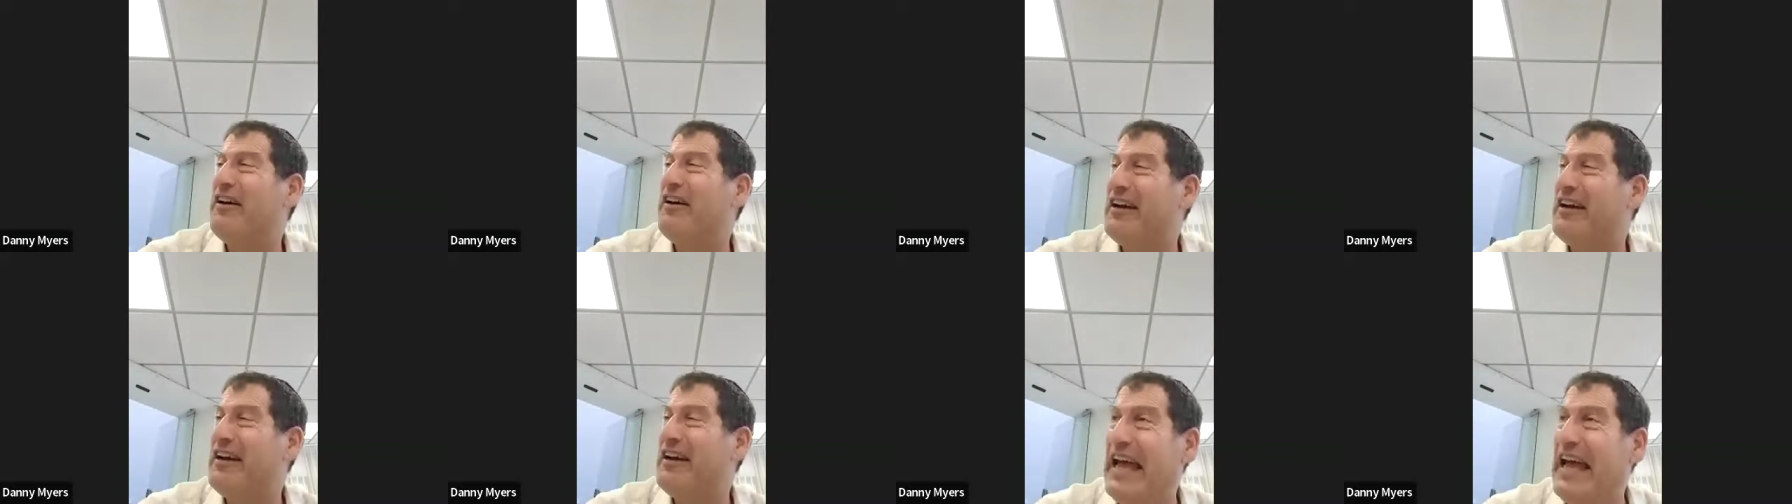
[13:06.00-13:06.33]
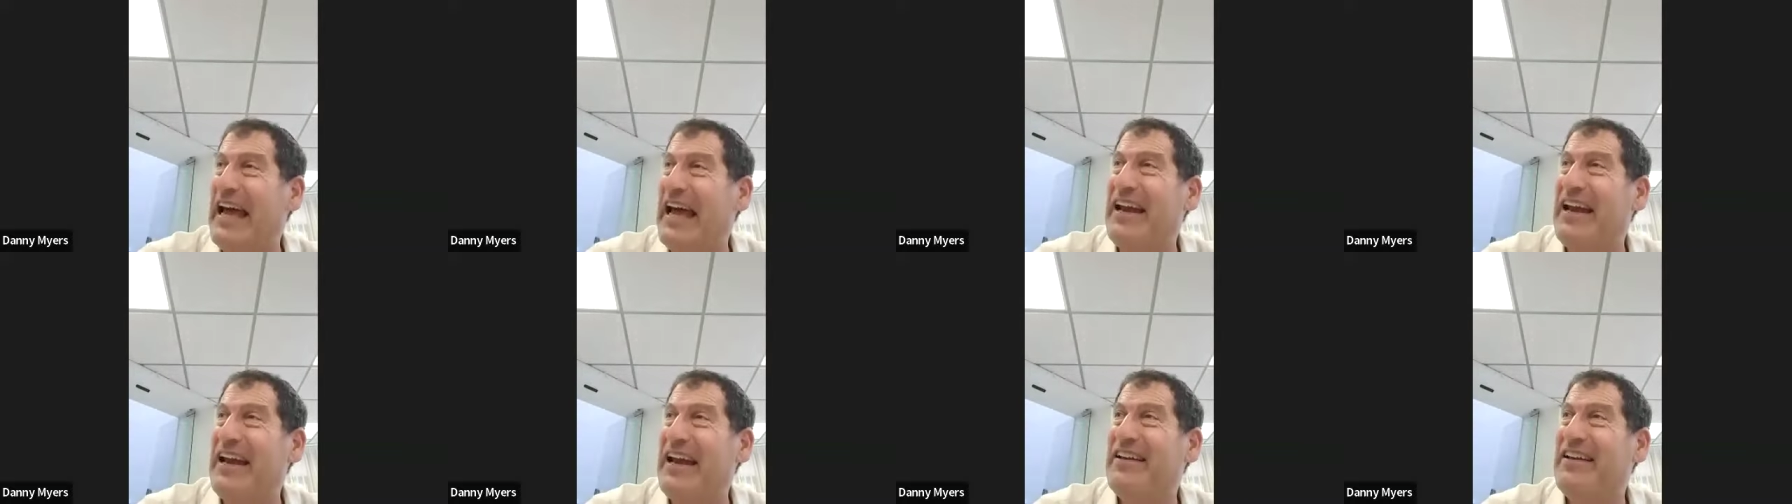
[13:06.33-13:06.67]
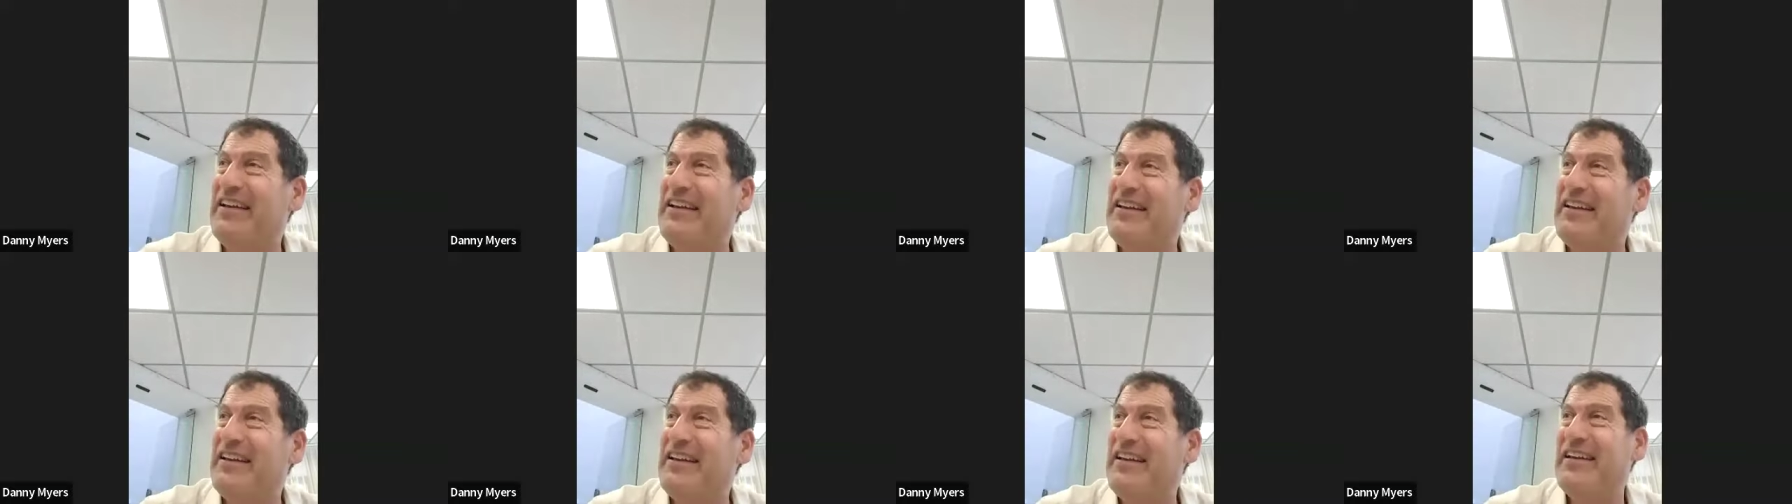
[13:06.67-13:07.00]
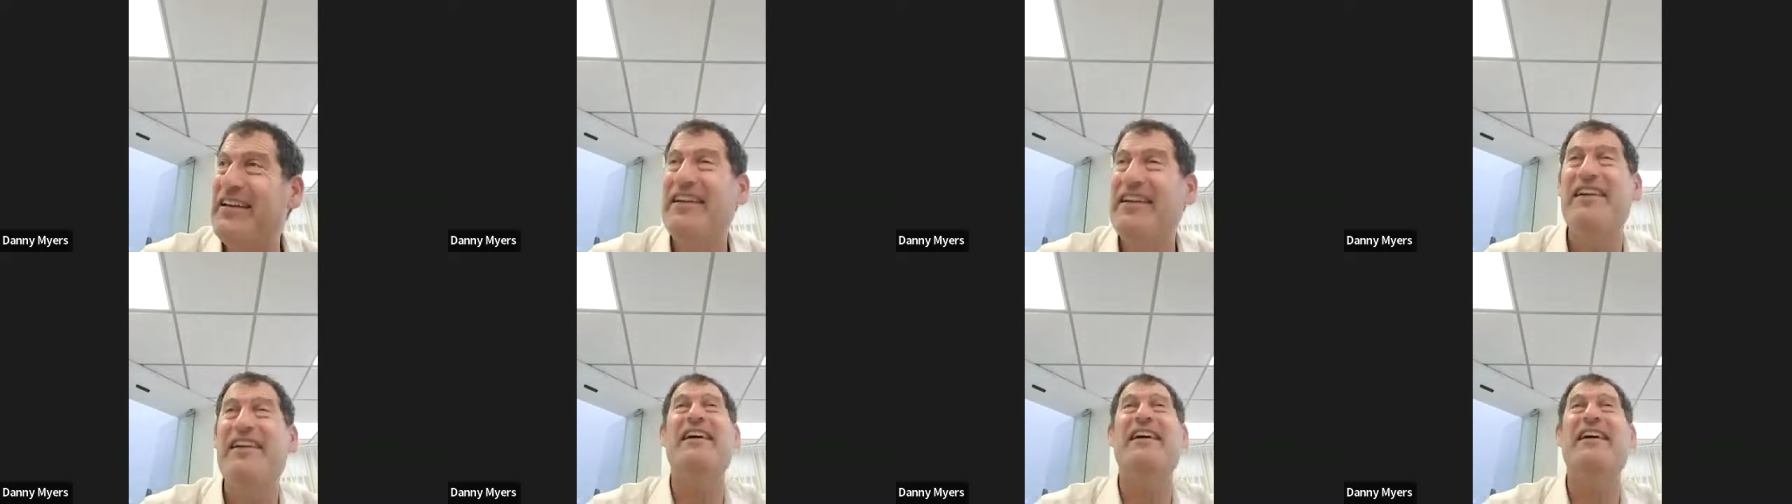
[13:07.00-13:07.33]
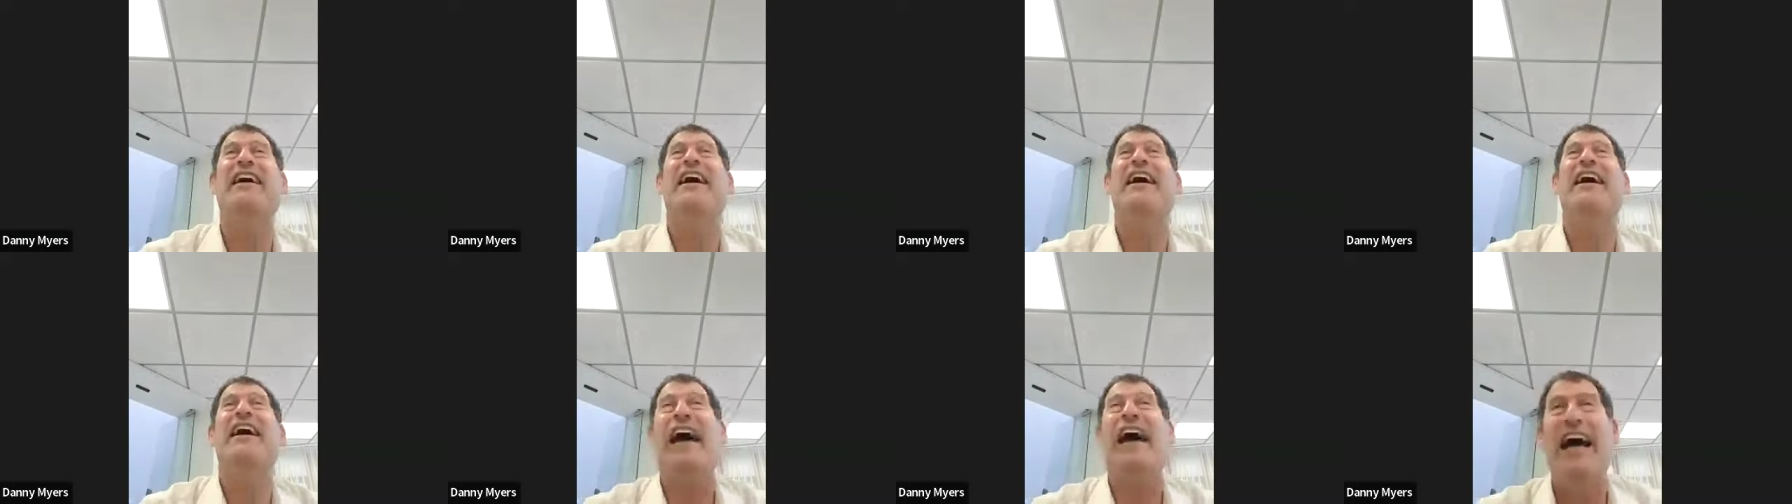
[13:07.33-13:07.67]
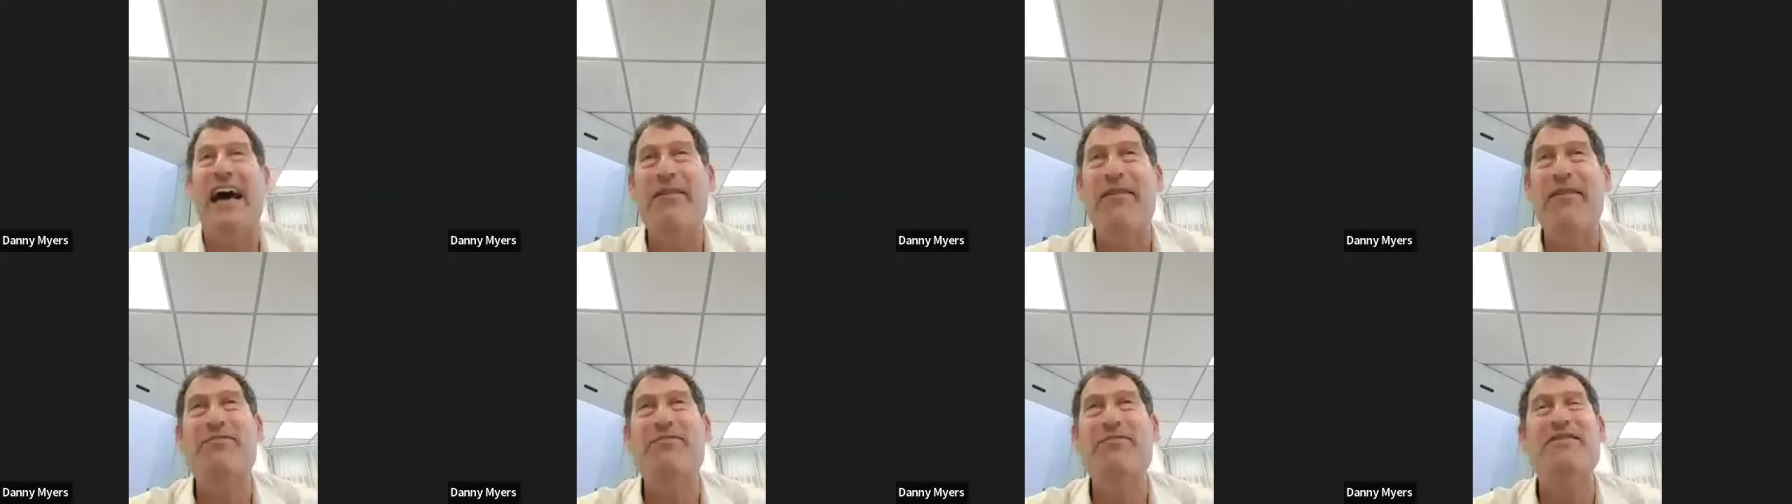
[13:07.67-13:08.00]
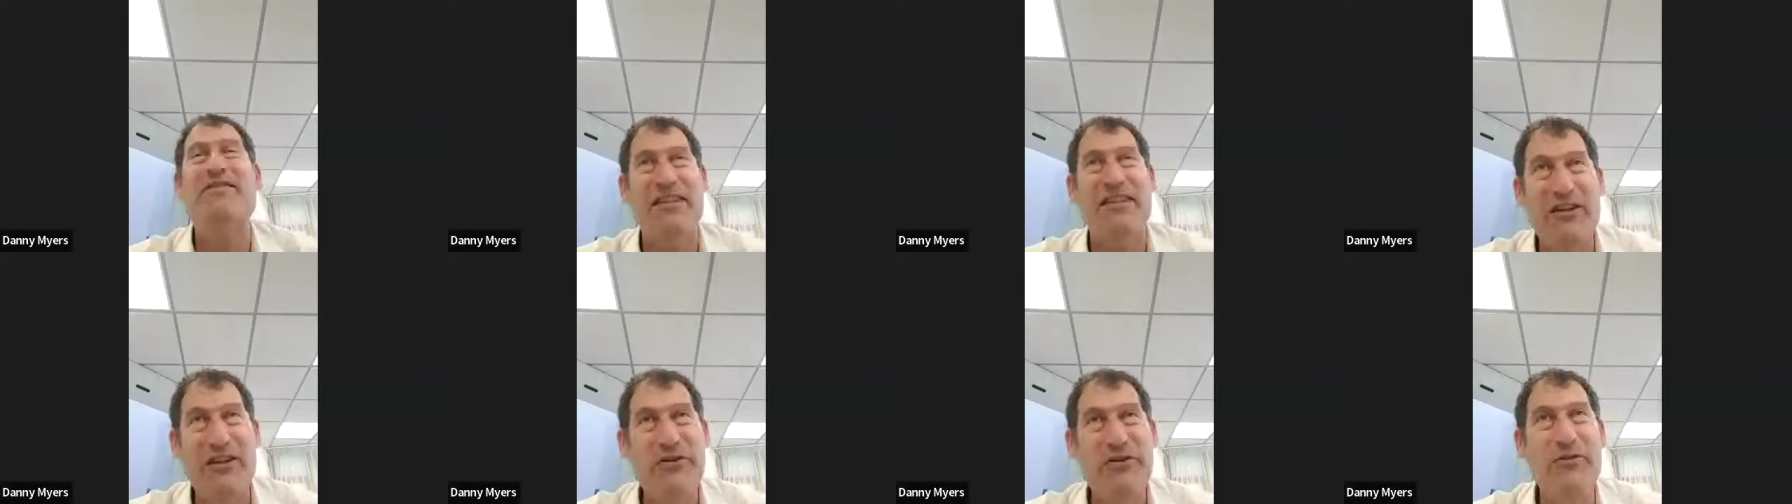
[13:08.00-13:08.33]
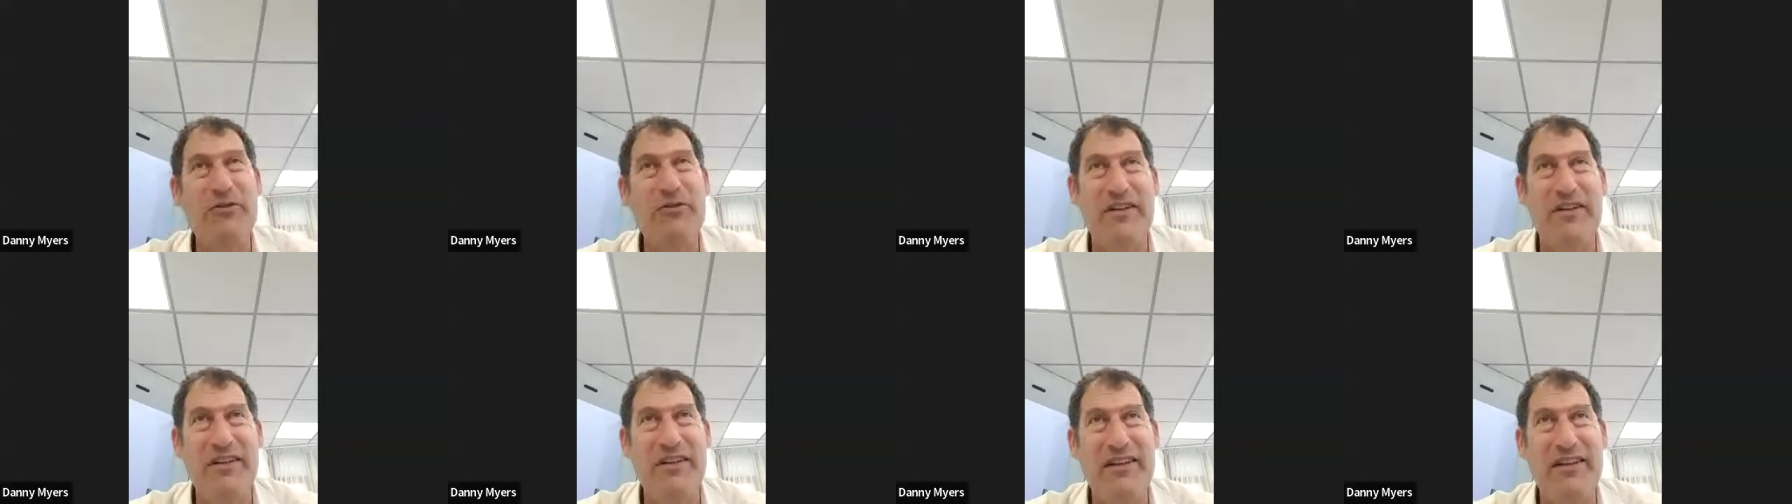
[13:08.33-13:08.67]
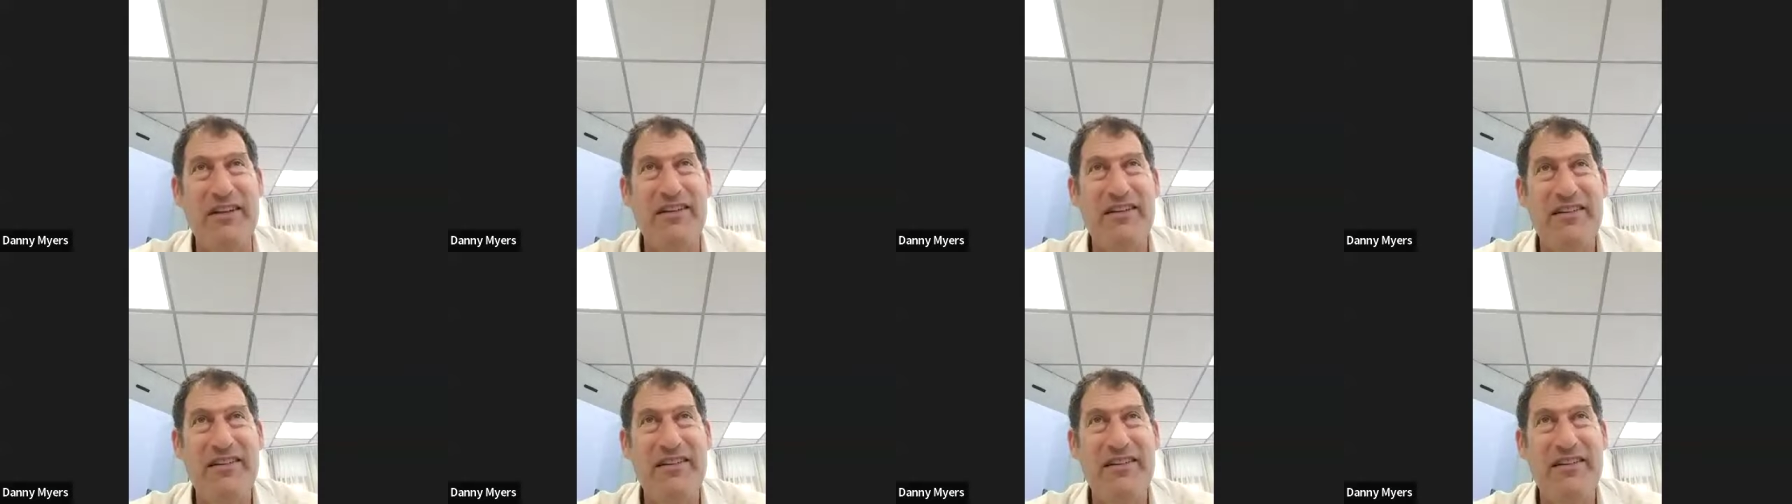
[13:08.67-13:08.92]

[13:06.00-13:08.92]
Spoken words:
again? Absolutely.